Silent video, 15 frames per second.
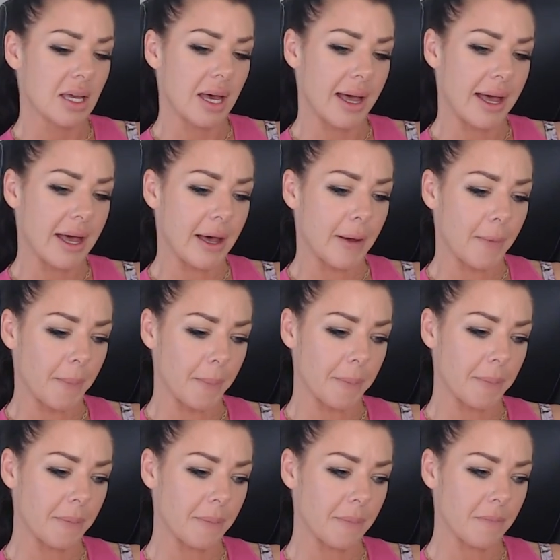
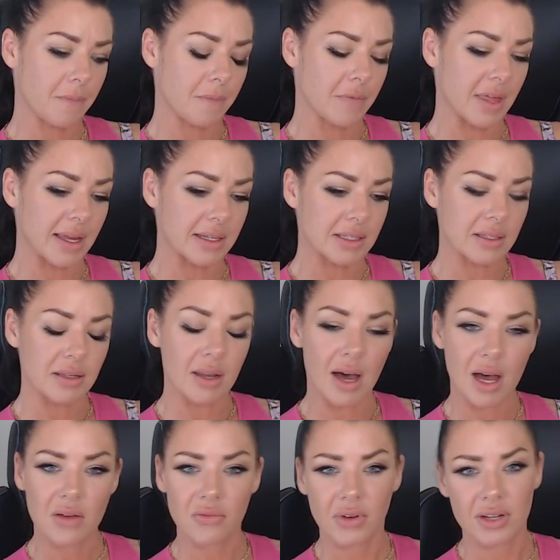Um, they did
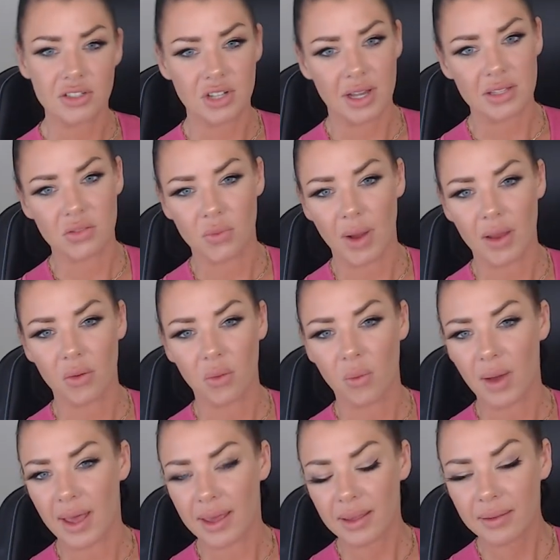not franchise right
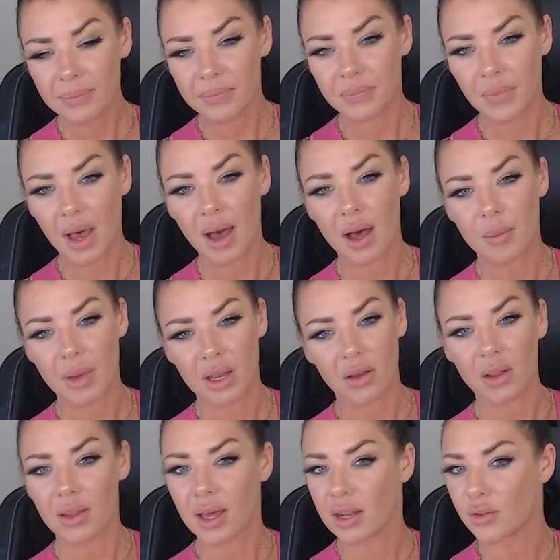away. Um, I
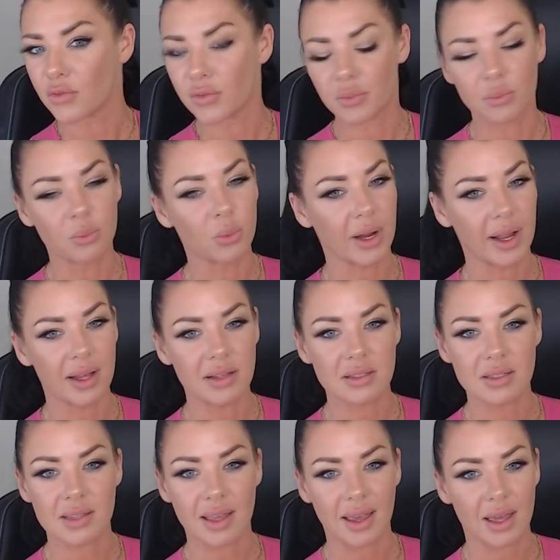know a lot of
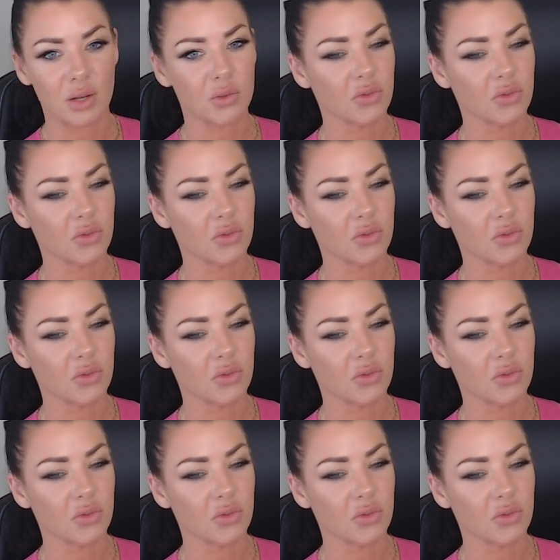brands, they kind